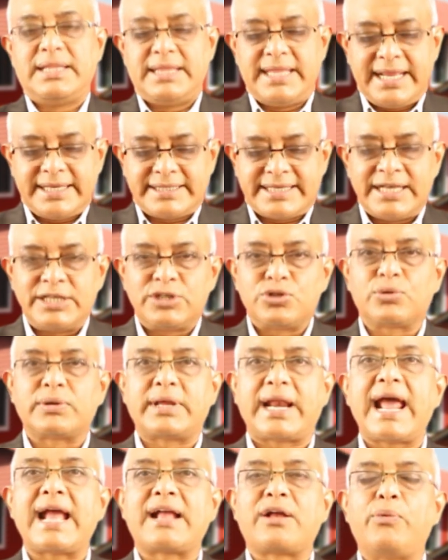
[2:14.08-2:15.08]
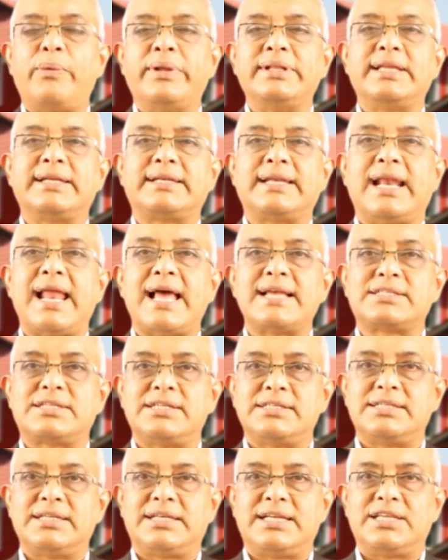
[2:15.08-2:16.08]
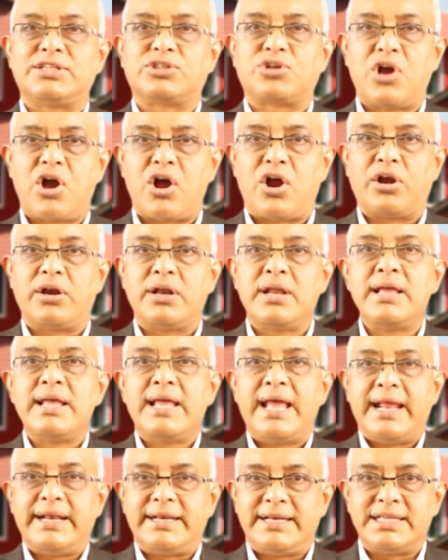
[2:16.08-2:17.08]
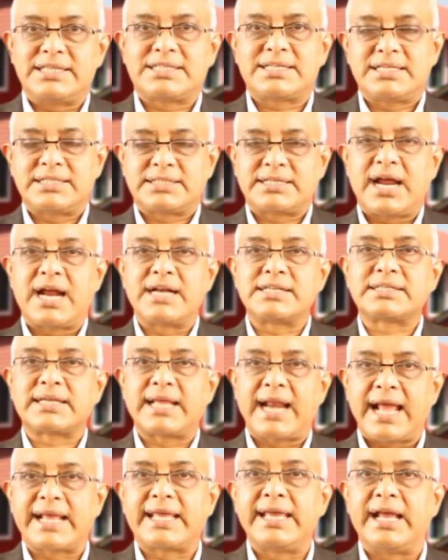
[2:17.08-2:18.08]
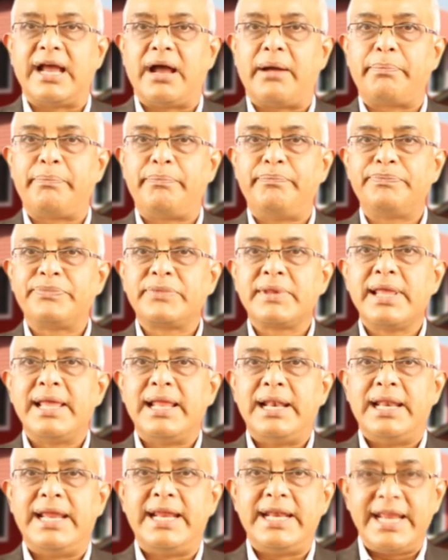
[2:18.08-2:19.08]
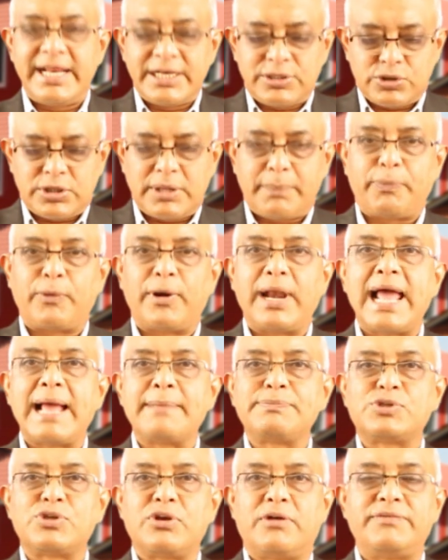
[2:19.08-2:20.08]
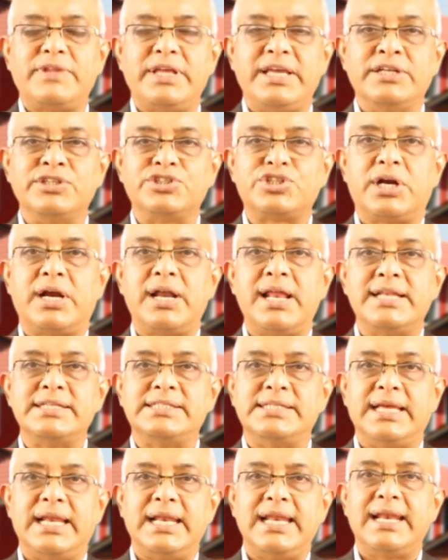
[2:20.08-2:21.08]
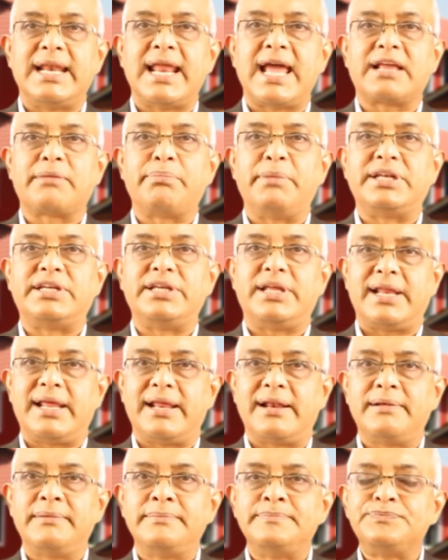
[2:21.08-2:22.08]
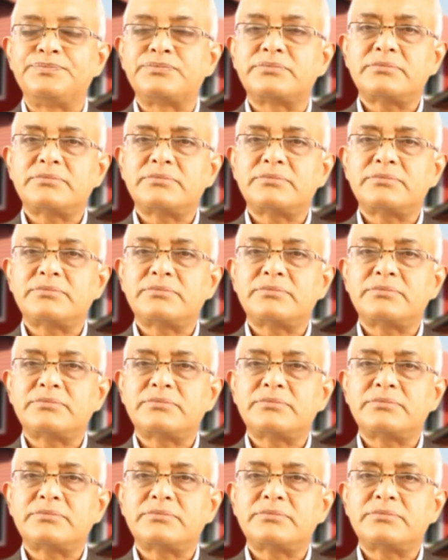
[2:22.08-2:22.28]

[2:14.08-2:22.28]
they tend to crack. When that elasticity is gone, a disc starts cracking up, leading to the prolapse of the internal jelly-like material,